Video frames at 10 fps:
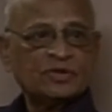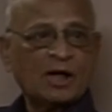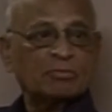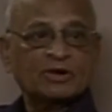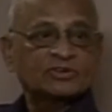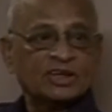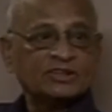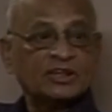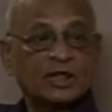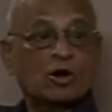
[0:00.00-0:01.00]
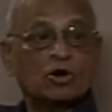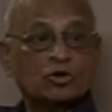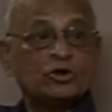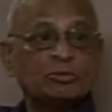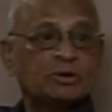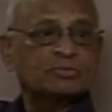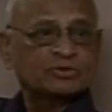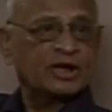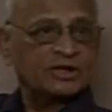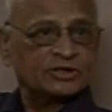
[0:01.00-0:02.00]
I am not saying that they are all going to
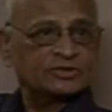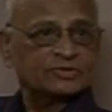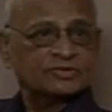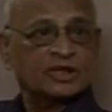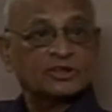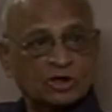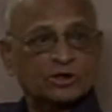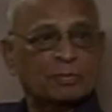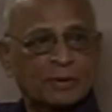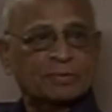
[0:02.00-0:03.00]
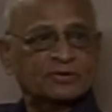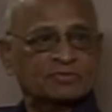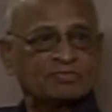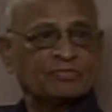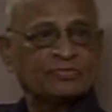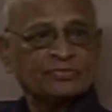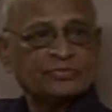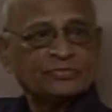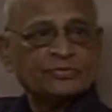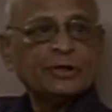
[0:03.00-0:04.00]
become scientists. That is not the purpose.
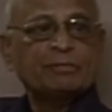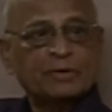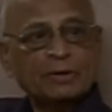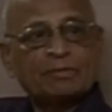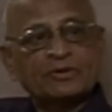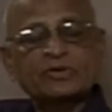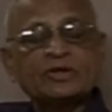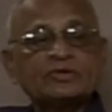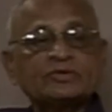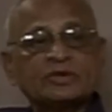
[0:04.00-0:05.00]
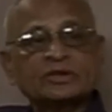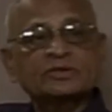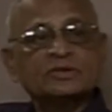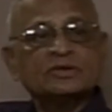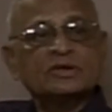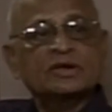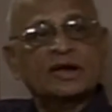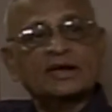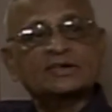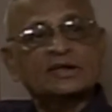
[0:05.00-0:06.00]
The purpose is that
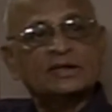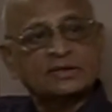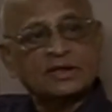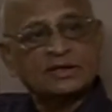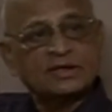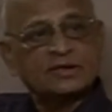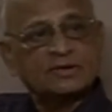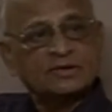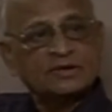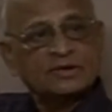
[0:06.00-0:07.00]
rational thinking,